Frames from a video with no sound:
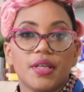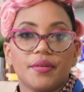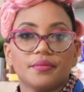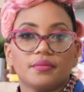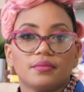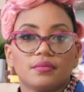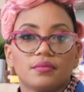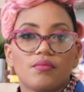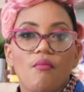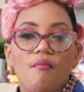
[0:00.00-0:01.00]
it.
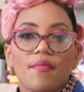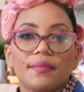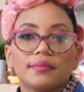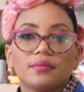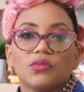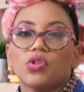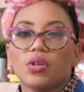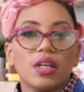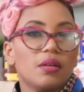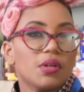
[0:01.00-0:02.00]
Don't
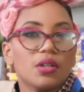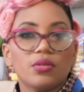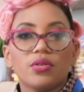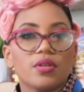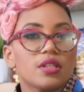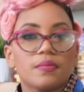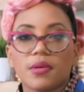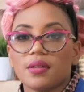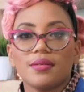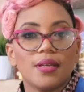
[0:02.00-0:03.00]
give them a clue, don't
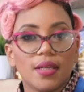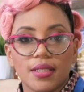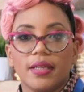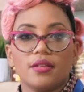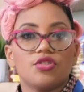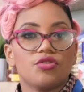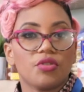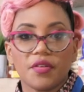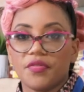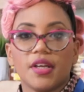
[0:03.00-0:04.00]
smirk, nothing,
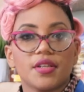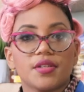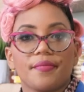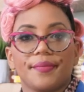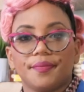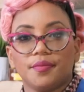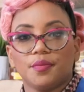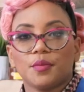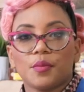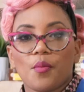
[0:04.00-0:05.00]
straight face.
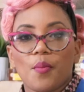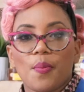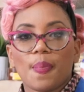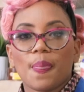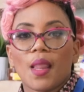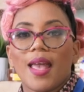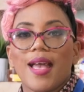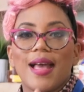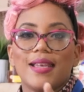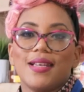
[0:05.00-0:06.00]

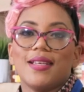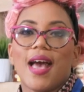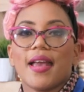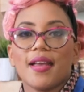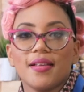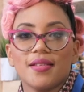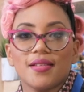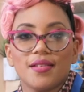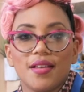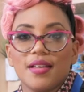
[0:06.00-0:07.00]
And then tag
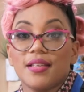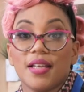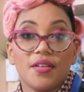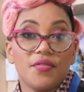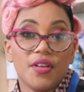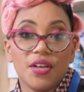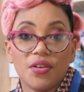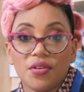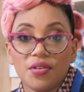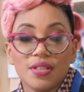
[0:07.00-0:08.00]
us, take a
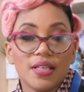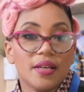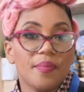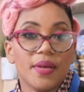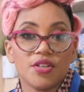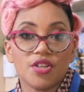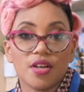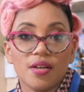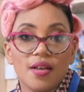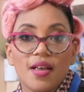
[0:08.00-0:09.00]
video, take a
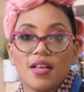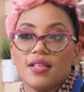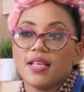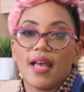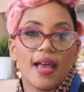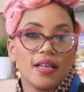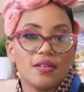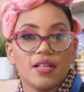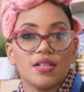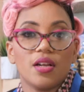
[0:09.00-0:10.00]
picture, say hi
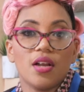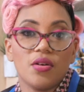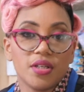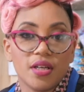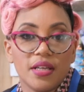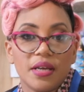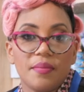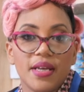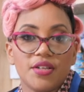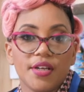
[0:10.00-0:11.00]
to us on How to Cook Like a
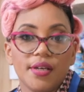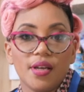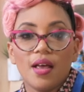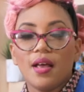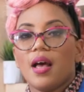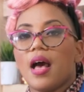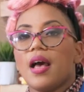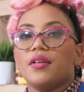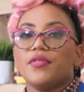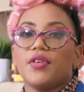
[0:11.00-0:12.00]
Bajan.
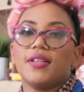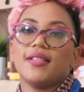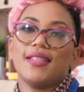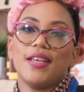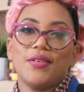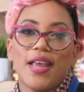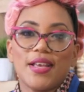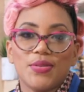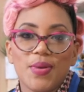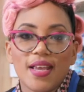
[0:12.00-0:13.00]
I look forward to seeing you
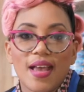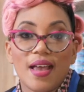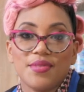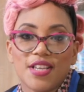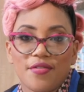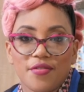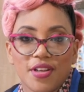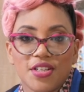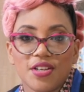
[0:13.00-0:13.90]
next week. I'm Chef Rhea,